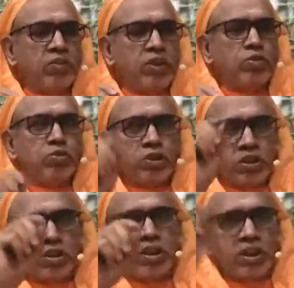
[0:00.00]
when you
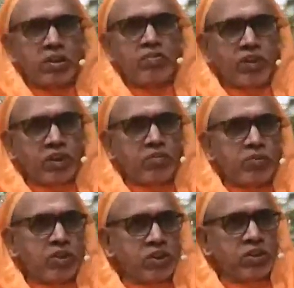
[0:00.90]
see three
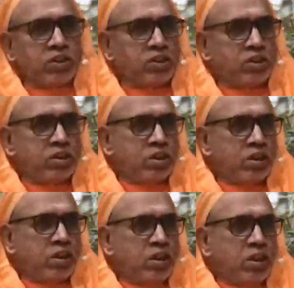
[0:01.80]
different words,
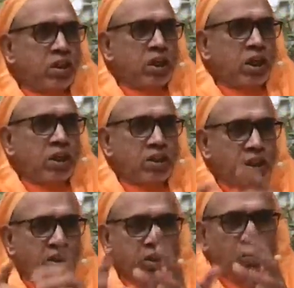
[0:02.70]
and
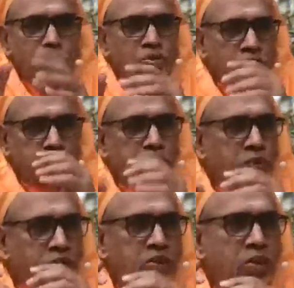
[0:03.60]
then count the
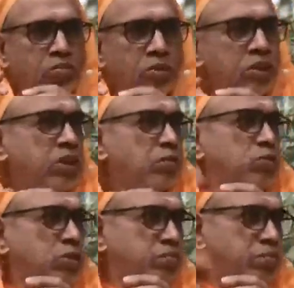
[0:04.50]
space now in
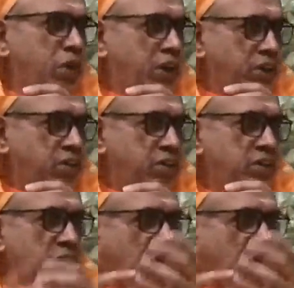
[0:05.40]
terms of bytes.